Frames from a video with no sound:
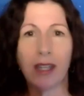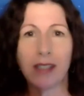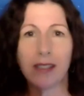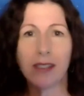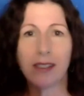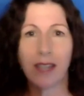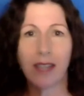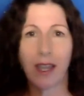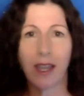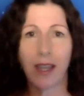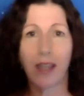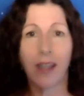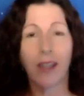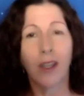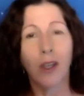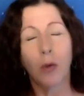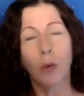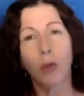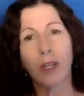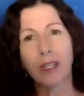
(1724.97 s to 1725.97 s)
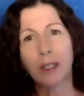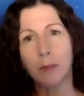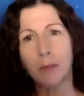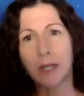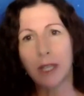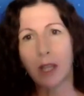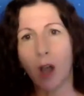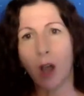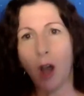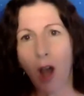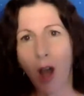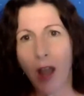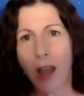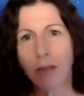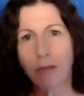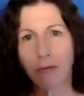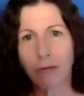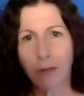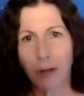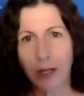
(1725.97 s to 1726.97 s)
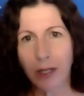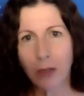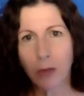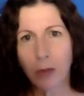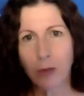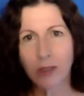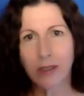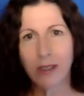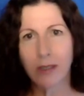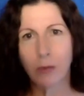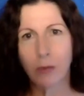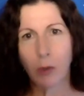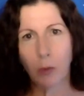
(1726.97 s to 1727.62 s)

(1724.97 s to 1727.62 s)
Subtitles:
I say we can be high frequency.